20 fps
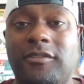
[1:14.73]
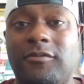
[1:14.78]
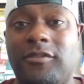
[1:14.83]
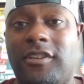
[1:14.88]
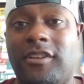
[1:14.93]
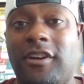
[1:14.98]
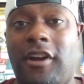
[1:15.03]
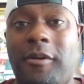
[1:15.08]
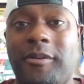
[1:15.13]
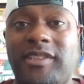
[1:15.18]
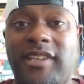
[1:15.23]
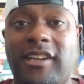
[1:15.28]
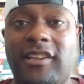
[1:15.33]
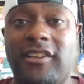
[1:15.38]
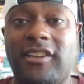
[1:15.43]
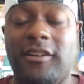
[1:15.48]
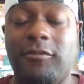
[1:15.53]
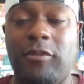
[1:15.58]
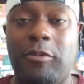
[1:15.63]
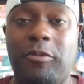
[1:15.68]
could always take a
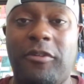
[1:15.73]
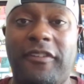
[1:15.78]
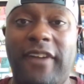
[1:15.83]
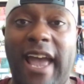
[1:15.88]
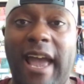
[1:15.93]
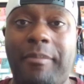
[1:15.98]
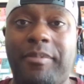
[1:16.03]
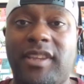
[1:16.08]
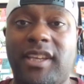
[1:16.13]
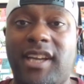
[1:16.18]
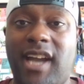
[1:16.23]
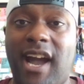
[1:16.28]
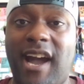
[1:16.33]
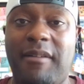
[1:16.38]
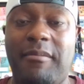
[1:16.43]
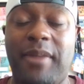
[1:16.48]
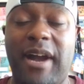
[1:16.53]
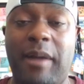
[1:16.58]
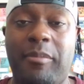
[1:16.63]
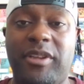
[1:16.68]
look at what would have happened at the
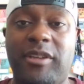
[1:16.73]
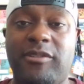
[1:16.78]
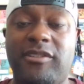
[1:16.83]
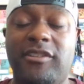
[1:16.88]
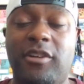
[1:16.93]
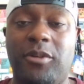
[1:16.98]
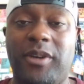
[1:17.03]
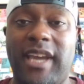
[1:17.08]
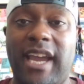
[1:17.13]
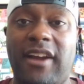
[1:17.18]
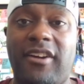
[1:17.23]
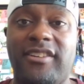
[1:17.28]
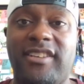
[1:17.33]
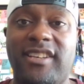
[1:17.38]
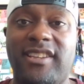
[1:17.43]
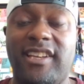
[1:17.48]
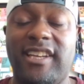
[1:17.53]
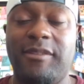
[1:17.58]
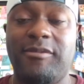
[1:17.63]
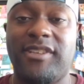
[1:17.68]
combine, but there's no
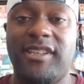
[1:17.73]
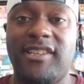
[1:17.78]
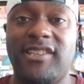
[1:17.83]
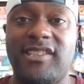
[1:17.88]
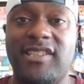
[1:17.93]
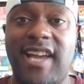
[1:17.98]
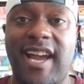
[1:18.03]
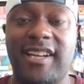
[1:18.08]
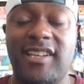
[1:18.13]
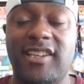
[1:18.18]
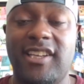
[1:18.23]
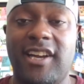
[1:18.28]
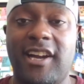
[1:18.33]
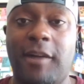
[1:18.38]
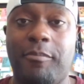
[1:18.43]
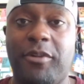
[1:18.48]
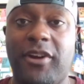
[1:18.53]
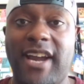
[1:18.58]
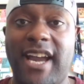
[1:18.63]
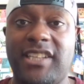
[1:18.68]
guarantee that he was going to slide into the
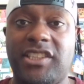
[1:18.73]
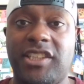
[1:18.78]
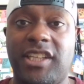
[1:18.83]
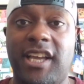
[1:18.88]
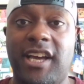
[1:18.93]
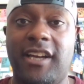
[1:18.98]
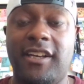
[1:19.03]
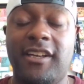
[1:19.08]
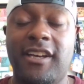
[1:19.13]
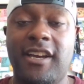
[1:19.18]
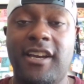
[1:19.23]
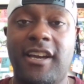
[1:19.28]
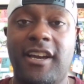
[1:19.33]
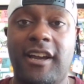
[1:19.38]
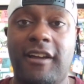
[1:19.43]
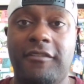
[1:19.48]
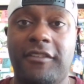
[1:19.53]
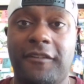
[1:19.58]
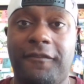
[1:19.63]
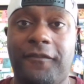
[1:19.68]
upper echelon
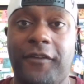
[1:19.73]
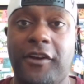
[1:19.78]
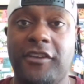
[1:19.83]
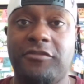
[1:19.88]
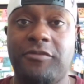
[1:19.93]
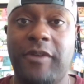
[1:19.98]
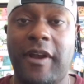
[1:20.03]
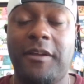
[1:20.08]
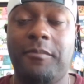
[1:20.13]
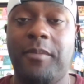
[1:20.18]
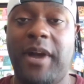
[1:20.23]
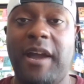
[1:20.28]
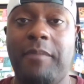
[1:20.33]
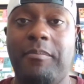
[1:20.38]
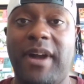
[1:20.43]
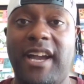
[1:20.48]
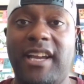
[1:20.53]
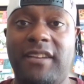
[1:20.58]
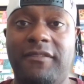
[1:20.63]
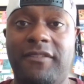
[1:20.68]
of the first round in my
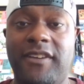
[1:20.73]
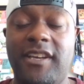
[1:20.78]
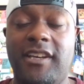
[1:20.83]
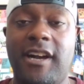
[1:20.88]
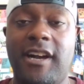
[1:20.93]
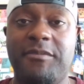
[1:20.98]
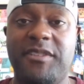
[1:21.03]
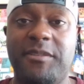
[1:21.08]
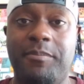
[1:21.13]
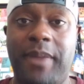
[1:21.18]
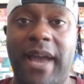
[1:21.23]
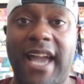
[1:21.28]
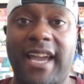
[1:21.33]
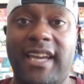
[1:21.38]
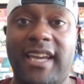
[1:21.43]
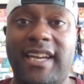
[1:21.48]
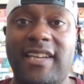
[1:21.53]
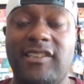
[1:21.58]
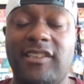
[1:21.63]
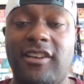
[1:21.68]
mind. If he comes
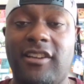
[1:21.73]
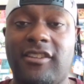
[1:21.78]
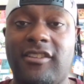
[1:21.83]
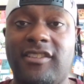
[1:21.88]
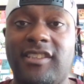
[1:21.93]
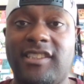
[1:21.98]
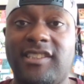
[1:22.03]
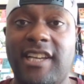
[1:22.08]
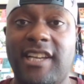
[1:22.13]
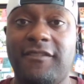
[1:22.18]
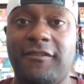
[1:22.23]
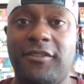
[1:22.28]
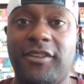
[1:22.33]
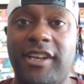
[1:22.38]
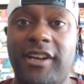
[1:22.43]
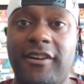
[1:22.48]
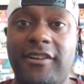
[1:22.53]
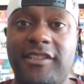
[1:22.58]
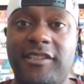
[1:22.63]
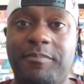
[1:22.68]
back and has another successful
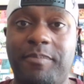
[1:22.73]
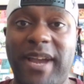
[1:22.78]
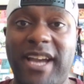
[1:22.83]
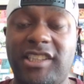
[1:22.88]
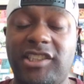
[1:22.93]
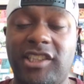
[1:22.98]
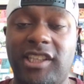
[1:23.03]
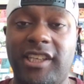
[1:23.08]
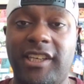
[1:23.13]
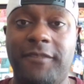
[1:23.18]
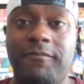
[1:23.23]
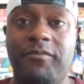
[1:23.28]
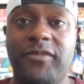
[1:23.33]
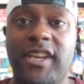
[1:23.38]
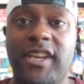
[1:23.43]
year, especially